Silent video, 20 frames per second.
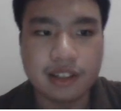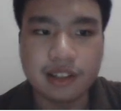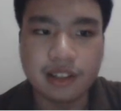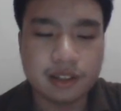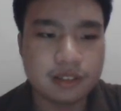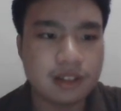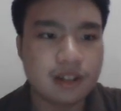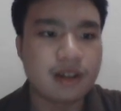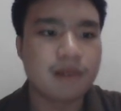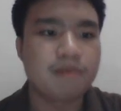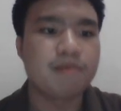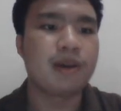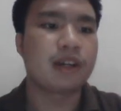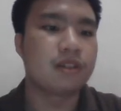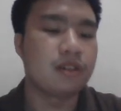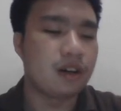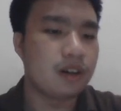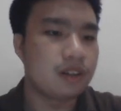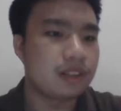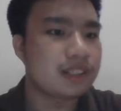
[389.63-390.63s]
gender,
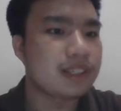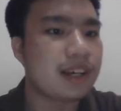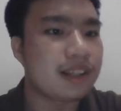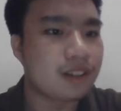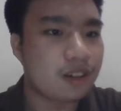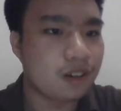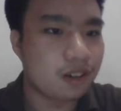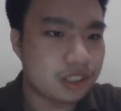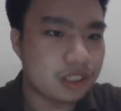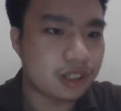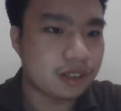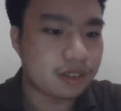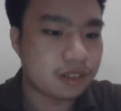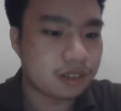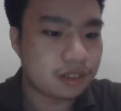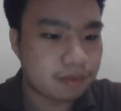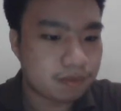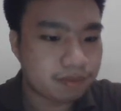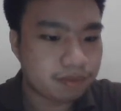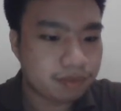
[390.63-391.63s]
backgrounds, and culture.
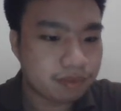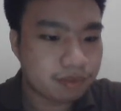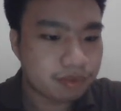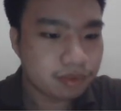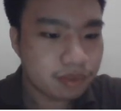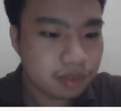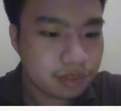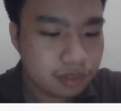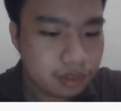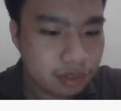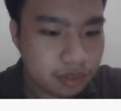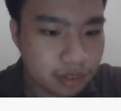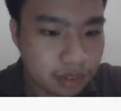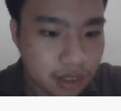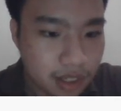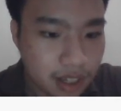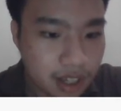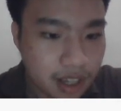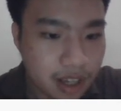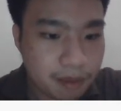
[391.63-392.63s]

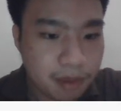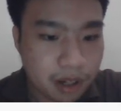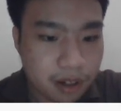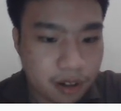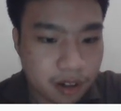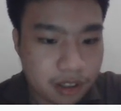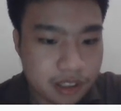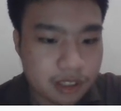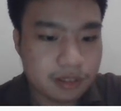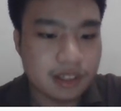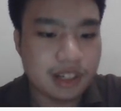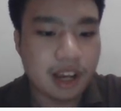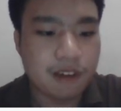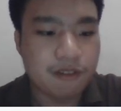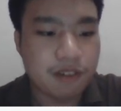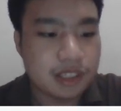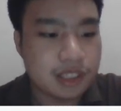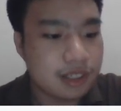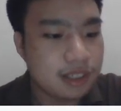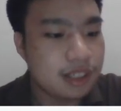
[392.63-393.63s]
Because of the
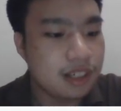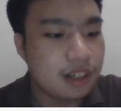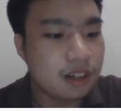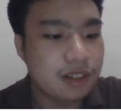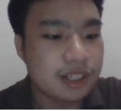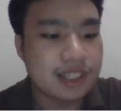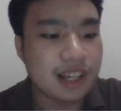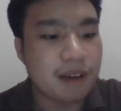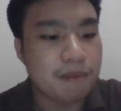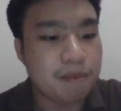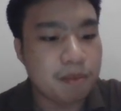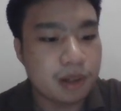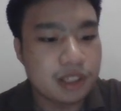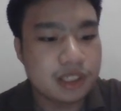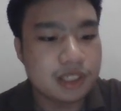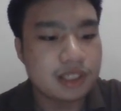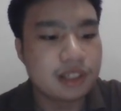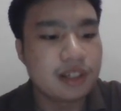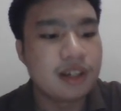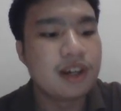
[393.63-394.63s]
diversity of the samples,